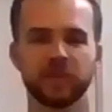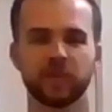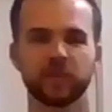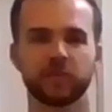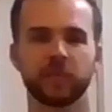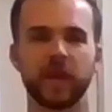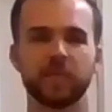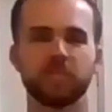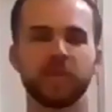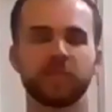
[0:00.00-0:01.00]
so
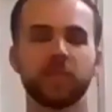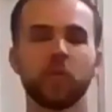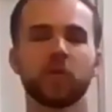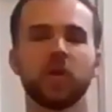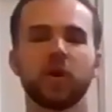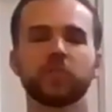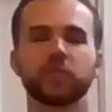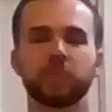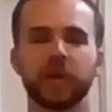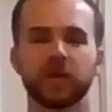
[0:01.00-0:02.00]
that my forearms
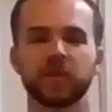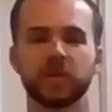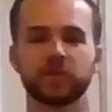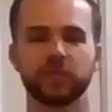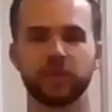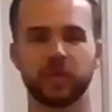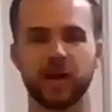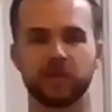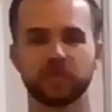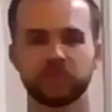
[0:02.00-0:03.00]
are parallel to the
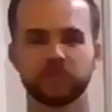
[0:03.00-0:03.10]
ground.